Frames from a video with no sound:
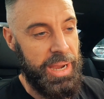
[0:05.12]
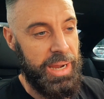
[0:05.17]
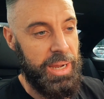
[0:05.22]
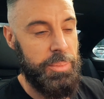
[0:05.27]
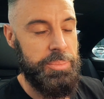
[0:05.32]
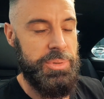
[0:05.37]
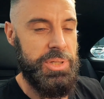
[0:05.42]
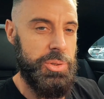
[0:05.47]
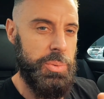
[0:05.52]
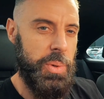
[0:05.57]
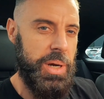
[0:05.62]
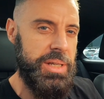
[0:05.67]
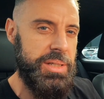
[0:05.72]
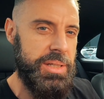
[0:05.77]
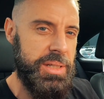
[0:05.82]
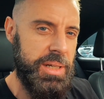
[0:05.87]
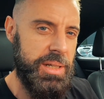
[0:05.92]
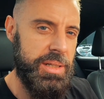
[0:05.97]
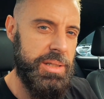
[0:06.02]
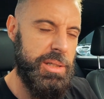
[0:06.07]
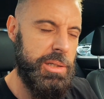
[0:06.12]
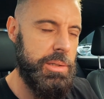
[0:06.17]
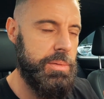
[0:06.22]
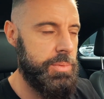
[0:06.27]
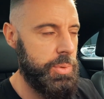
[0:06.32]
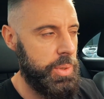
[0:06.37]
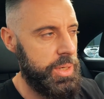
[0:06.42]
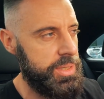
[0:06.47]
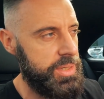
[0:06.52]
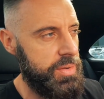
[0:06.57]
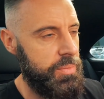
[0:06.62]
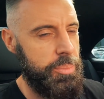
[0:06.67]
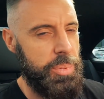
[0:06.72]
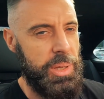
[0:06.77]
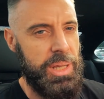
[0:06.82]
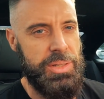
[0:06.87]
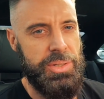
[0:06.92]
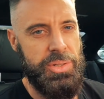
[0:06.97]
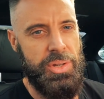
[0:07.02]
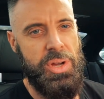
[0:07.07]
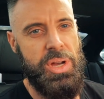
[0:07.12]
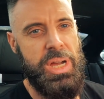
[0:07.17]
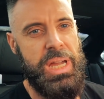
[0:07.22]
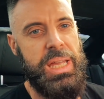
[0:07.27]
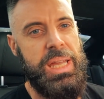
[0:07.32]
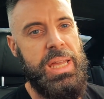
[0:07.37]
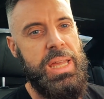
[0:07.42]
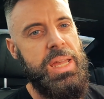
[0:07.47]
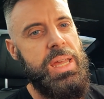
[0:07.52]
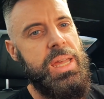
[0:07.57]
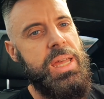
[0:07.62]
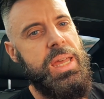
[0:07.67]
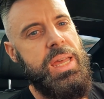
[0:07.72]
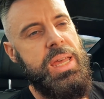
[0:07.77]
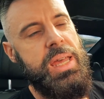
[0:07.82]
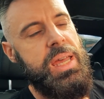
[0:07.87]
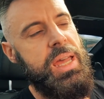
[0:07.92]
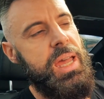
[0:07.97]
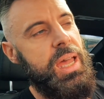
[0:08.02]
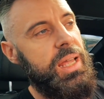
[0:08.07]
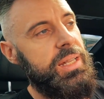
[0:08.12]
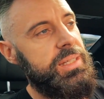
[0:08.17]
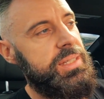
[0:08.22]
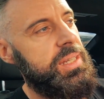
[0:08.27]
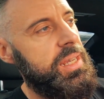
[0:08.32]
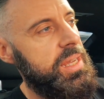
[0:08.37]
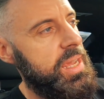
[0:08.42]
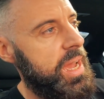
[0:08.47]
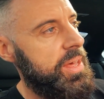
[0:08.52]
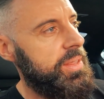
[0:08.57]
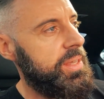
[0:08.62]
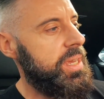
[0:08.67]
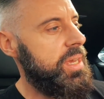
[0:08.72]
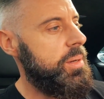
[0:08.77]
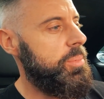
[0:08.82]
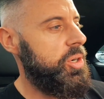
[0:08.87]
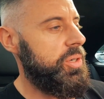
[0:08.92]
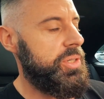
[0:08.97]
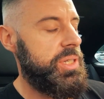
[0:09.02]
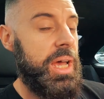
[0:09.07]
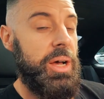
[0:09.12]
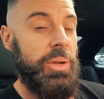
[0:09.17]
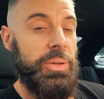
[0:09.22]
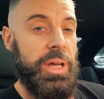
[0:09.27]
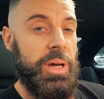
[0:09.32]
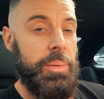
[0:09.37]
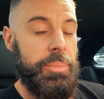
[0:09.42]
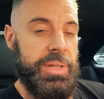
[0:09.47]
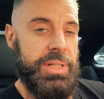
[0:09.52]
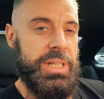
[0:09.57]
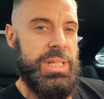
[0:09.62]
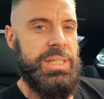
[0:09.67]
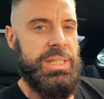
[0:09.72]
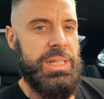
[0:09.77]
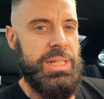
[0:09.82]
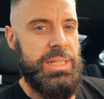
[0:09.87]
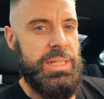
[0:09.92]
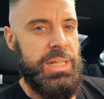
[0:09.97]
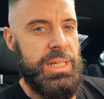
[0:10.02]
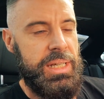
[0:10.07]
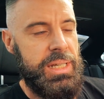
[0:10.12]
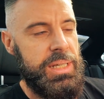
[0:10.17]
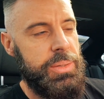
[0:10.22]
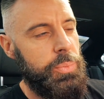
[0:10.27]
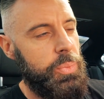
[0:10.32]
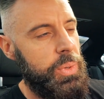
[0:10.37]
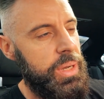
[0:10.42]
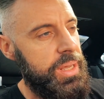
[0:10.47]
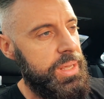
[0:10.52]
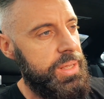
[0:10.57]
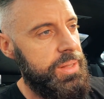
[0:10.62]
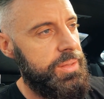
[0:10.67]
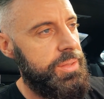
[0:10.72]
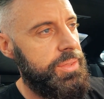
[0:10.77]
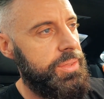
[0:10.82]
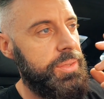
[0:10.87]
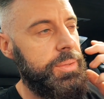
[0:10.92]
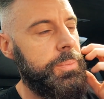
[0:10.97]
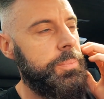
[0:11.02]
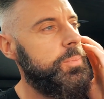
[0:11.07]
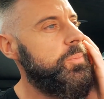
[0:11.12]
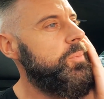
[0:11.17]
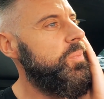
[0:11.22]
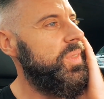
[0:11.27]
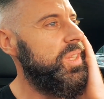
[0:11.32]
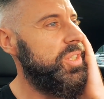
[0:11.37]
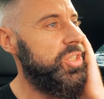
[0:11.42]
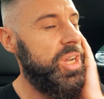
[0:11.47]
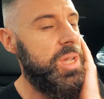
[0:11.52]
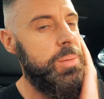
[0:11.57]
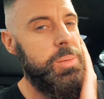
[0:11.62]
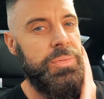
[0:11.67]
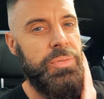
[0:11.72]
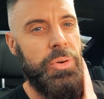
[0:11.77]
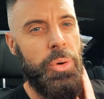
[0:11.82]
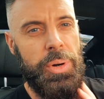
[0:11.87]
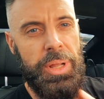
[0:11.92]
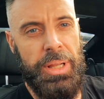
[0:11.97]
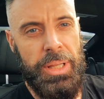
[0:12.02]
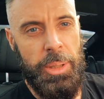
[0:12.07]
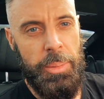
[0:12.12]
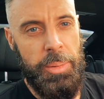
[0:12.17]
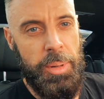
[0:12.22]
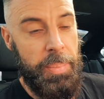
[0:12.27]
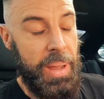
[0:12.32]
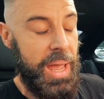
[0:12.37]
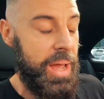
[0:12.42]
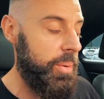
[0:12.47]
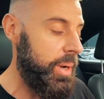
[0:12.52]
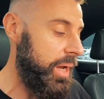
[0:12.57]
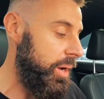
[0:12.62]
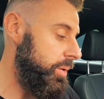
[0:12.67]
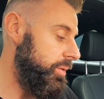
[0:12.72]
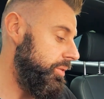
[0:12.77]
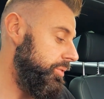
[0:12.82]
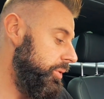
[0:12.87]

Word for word: back up to 26, 27 PSI and see how the gearbox held up, the DCT, with the JB4 and a little bit of power going